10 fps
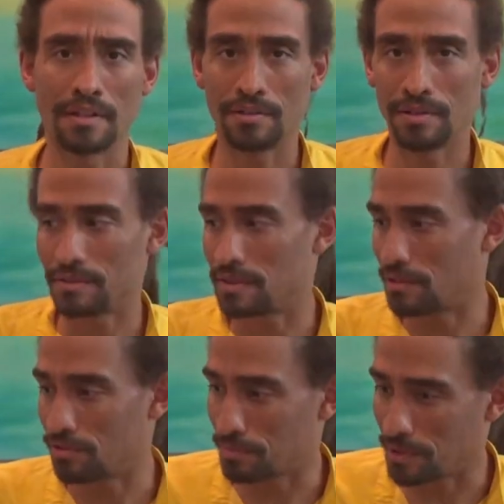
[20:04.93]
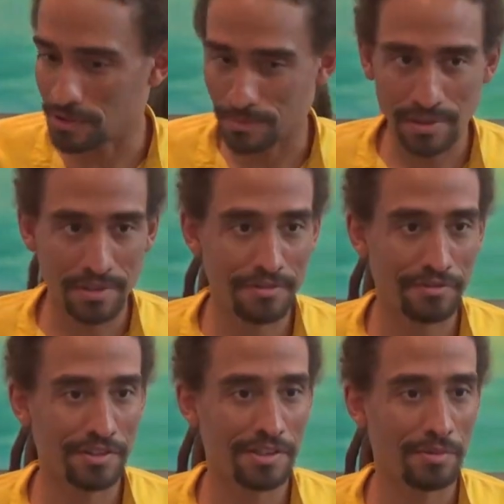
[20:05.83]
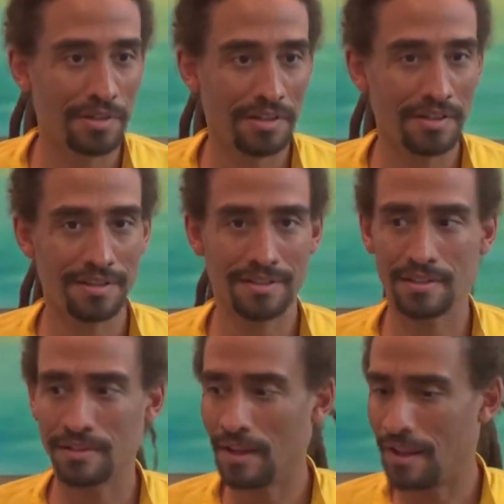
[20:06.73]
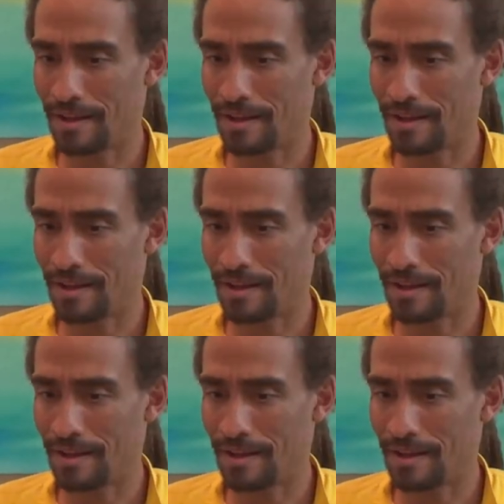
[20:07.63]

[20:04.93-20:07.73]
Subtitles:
I don't have to take responsibility for anyone, anything.